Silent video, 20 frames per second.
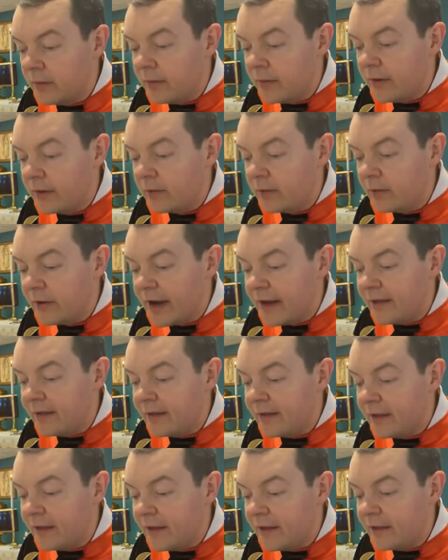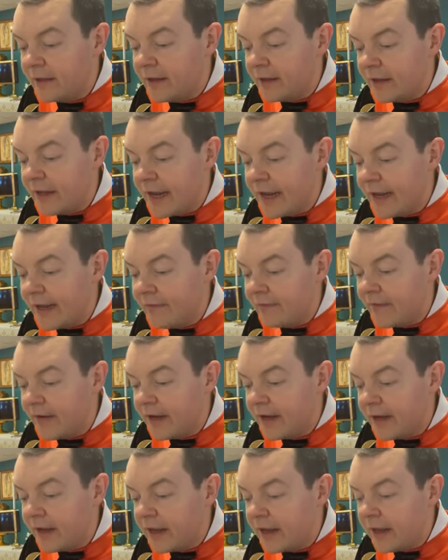But Christ is alive
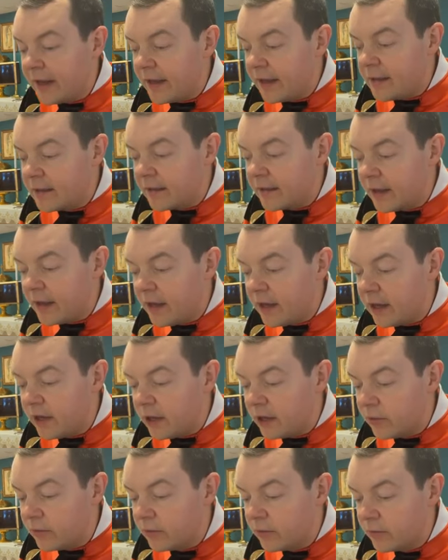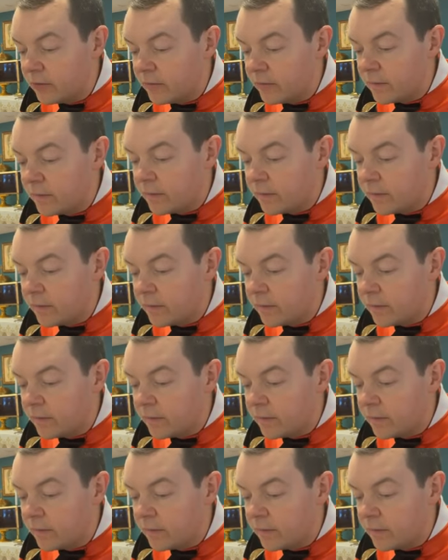and he is in you.